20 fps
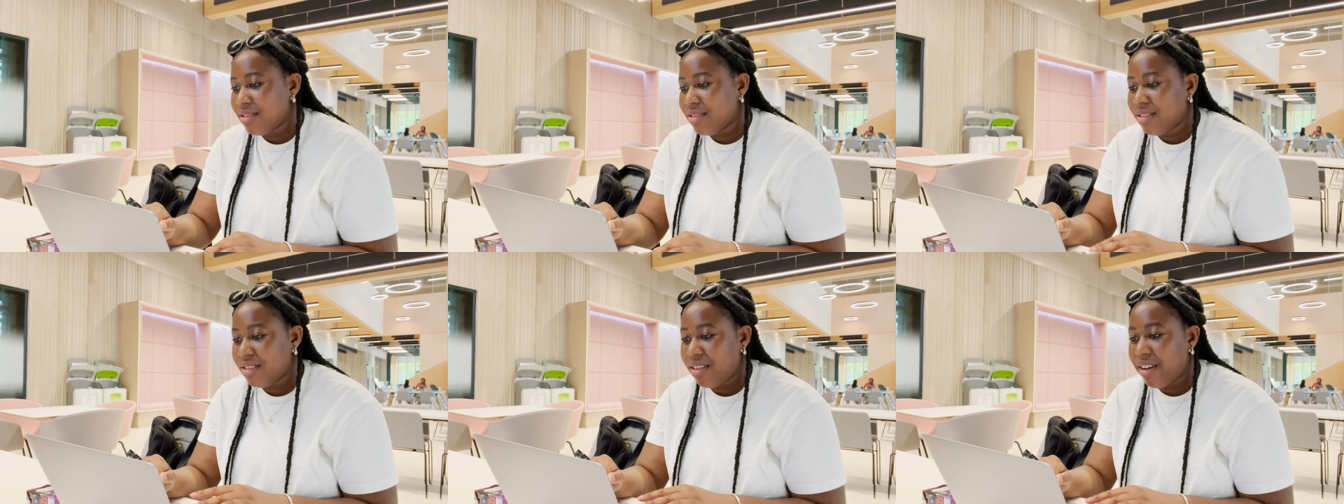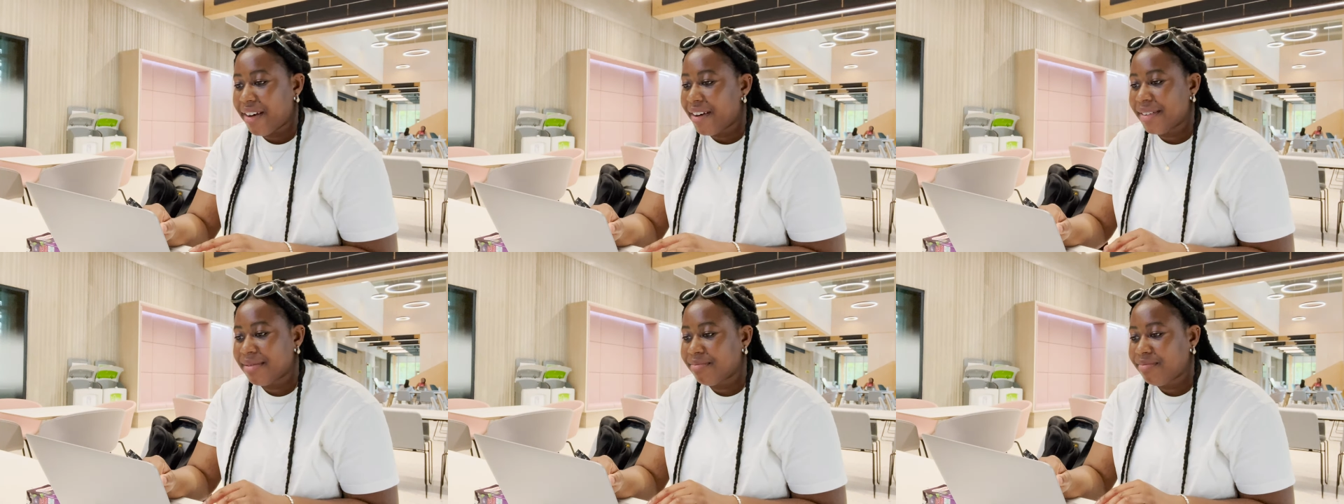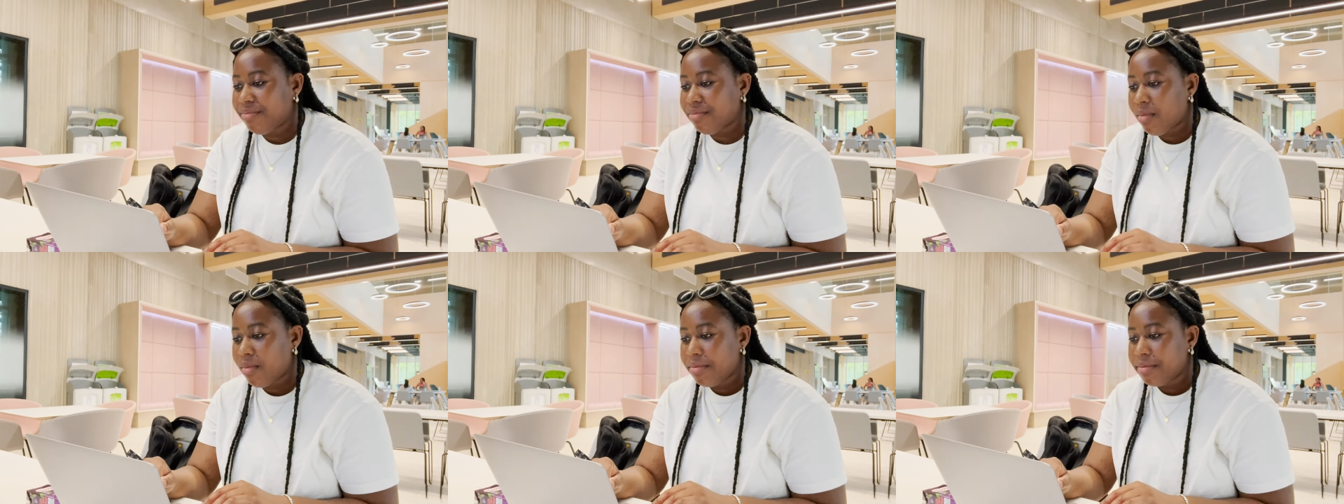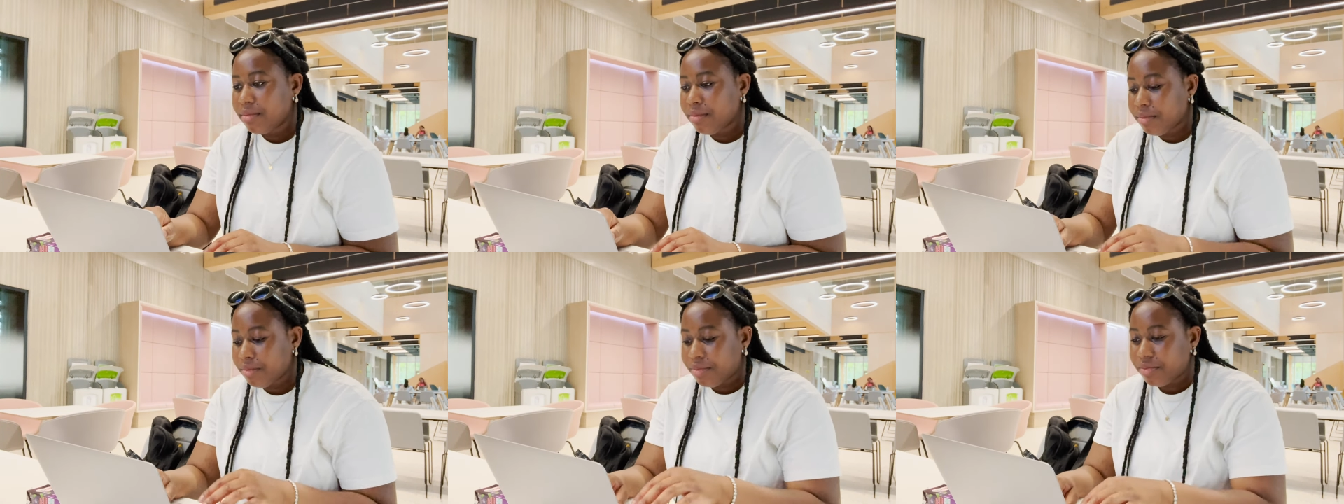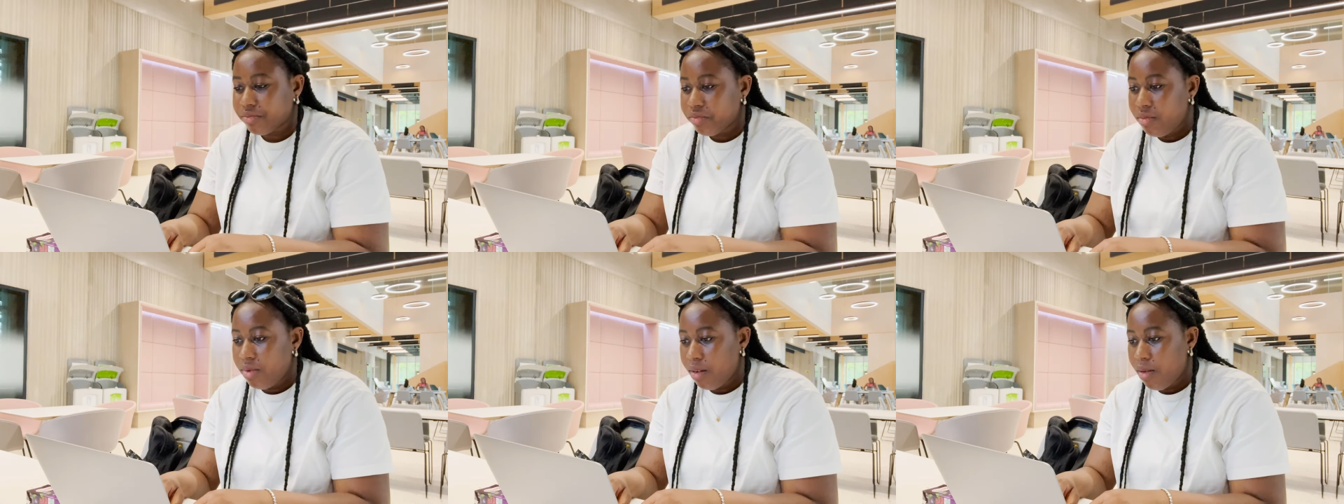on
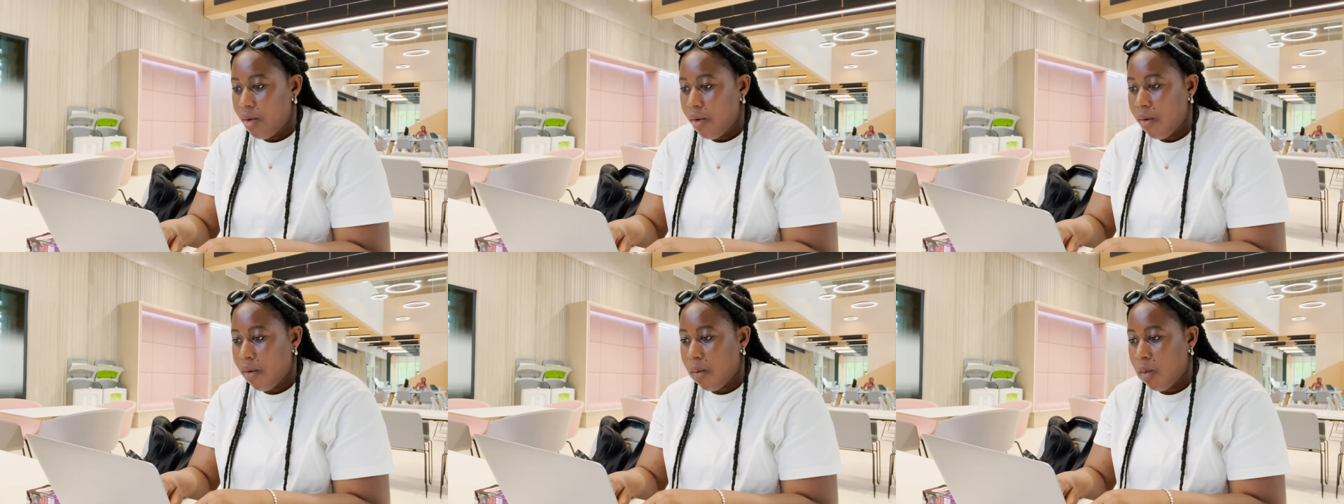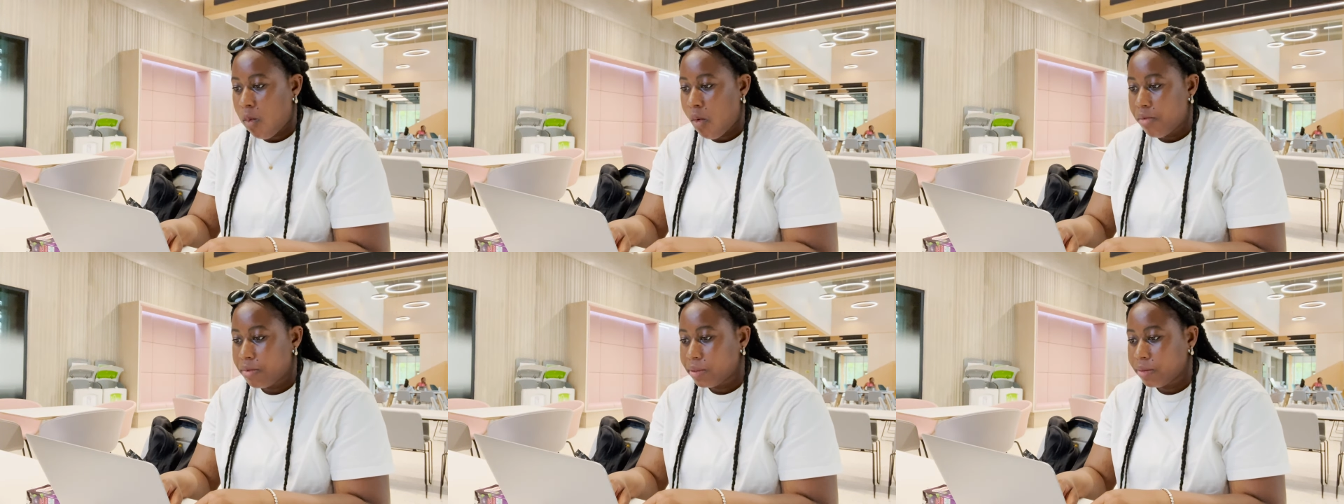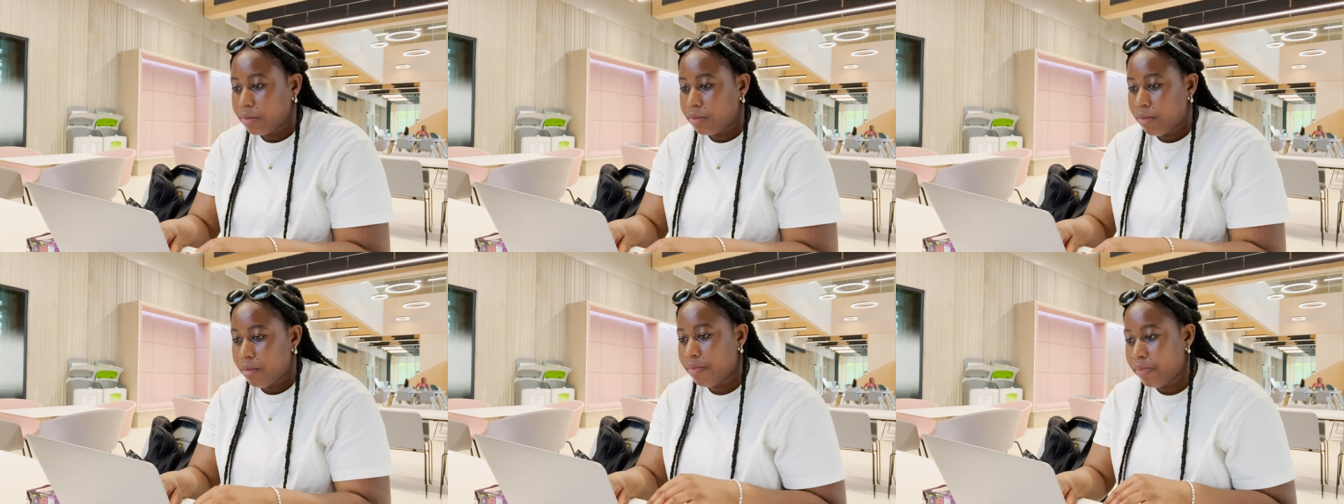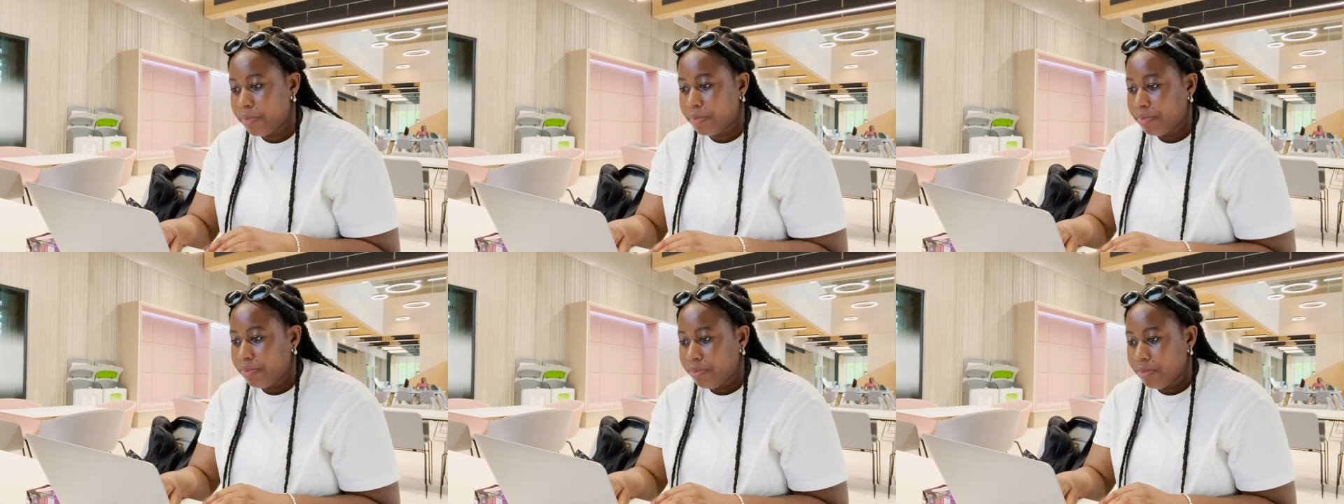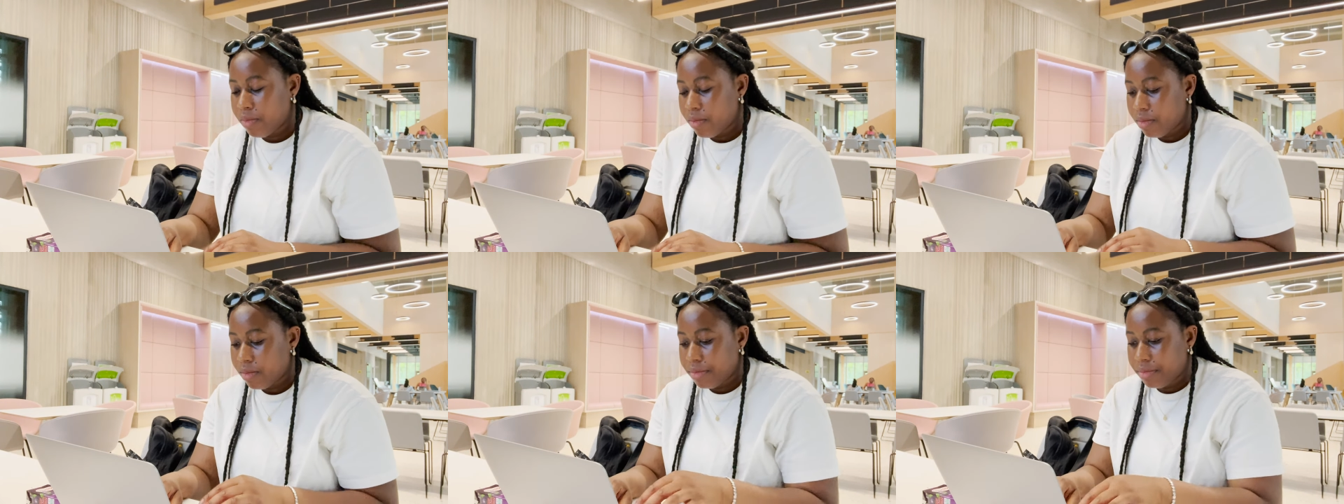thyroxine and I was
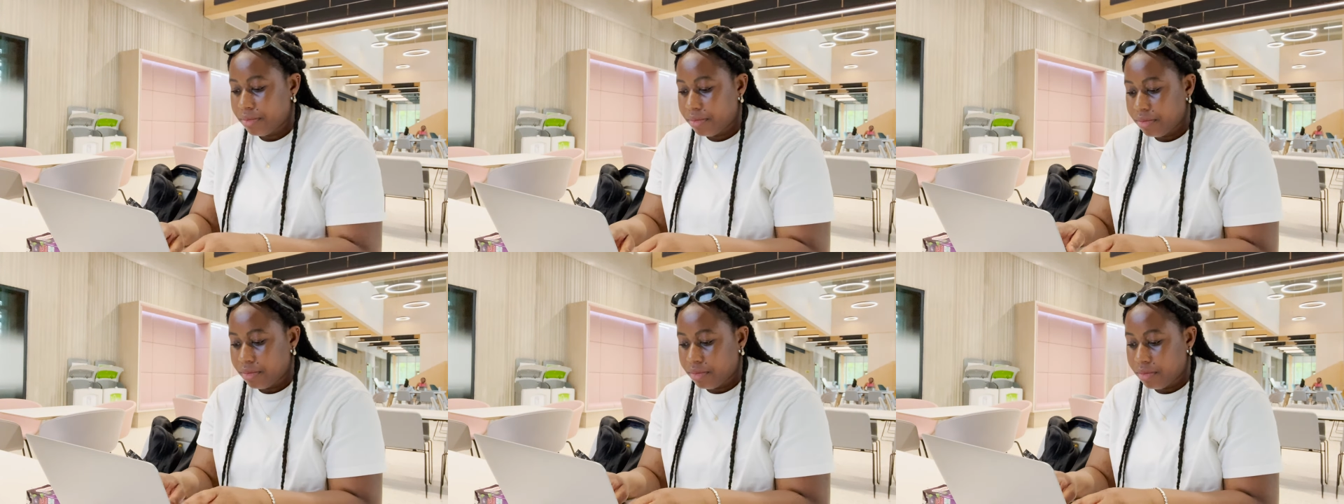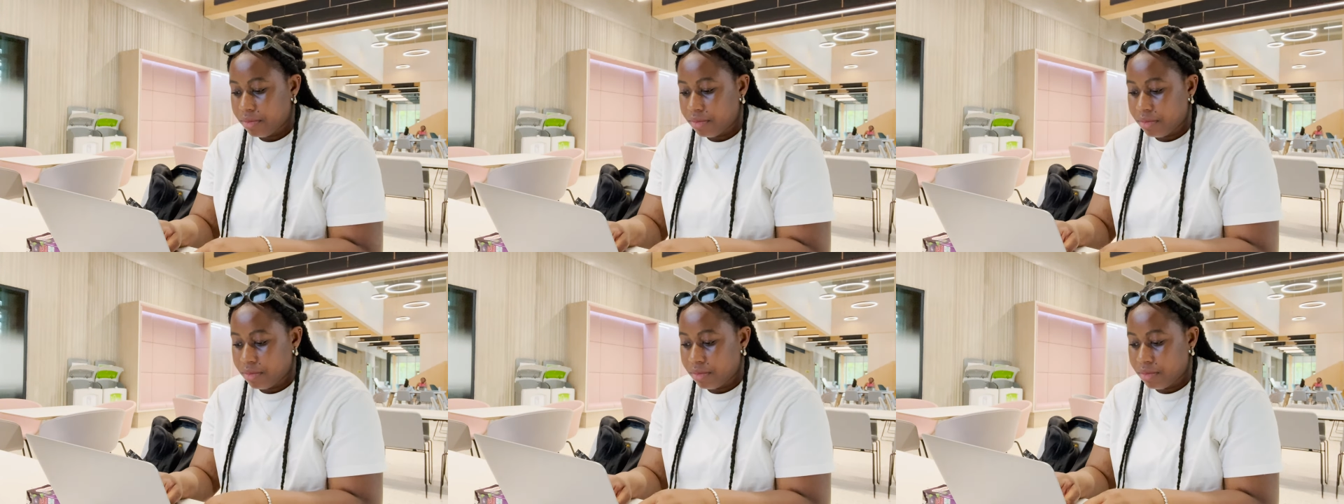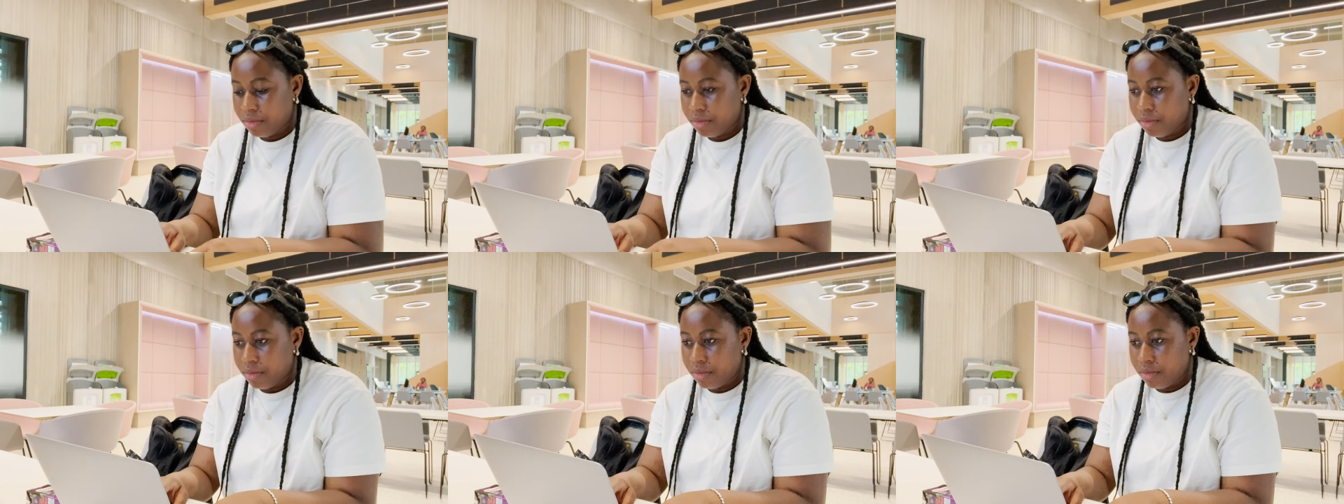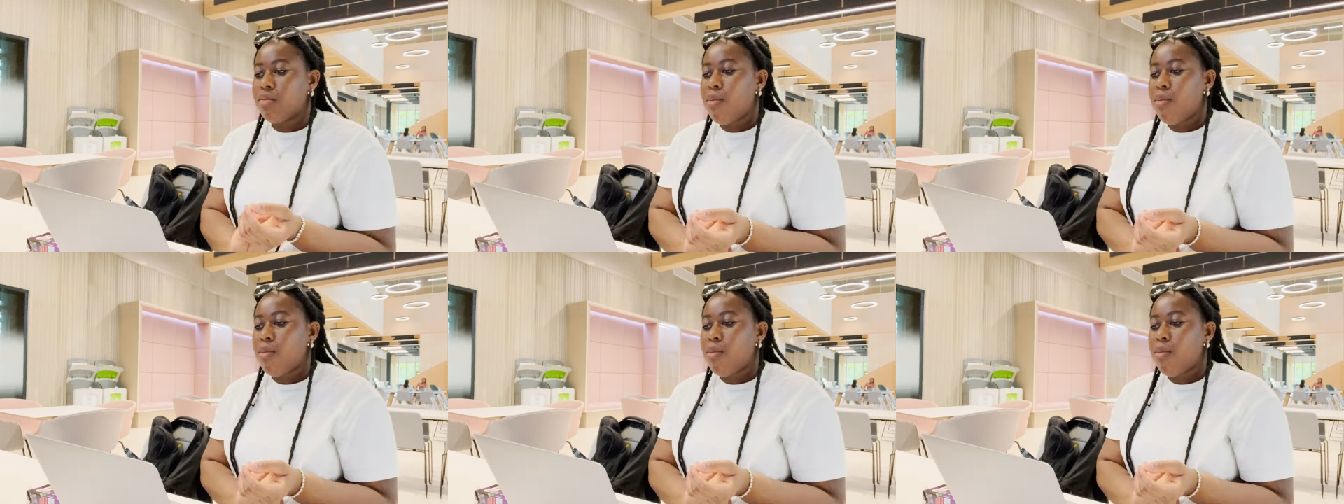doing it on my GP,